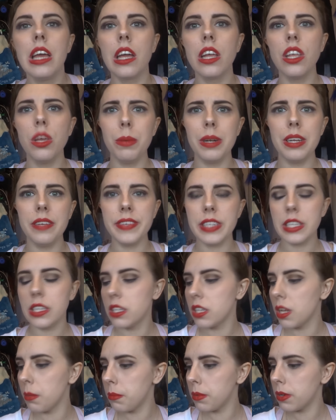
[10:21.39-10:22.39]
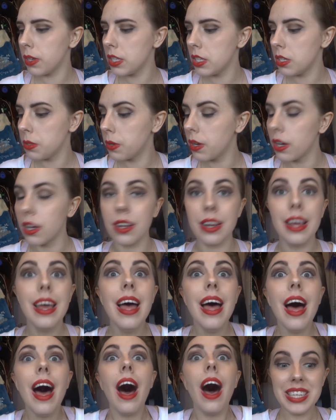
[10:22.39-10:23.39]
Can you believe it's December? I still can't.
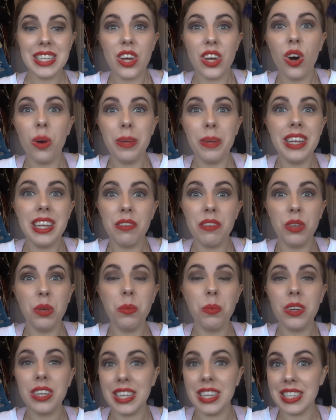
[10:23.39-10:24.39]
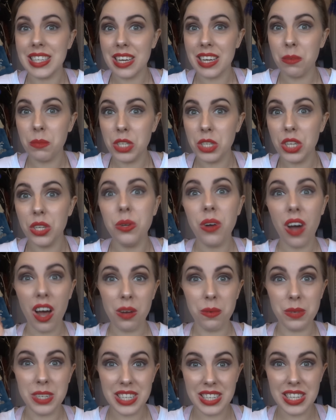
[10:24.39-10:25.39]
Uh, comment if you want, it's up to you. I
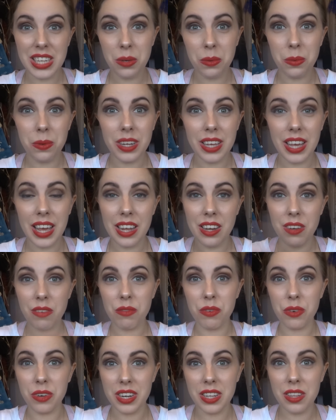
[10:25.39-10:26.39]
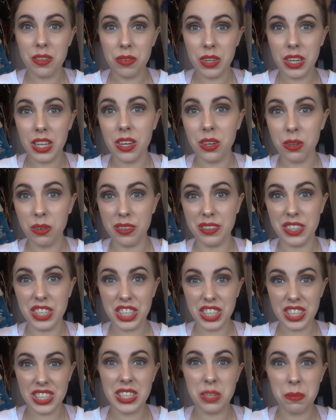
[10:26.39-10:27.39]
will see you all again for another video of
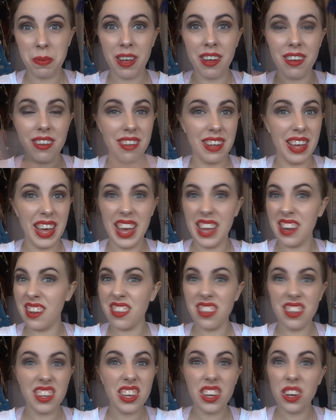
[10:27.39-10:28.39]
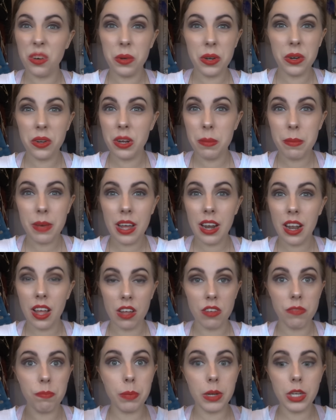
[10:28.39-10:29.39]
just about anything going on in my
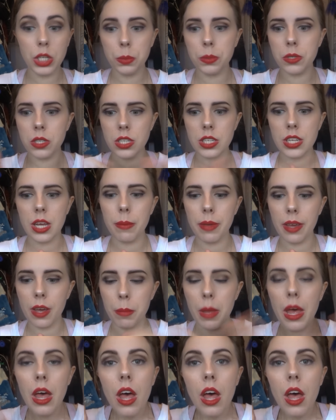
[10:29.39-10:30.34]
life. Birchbox is coming up.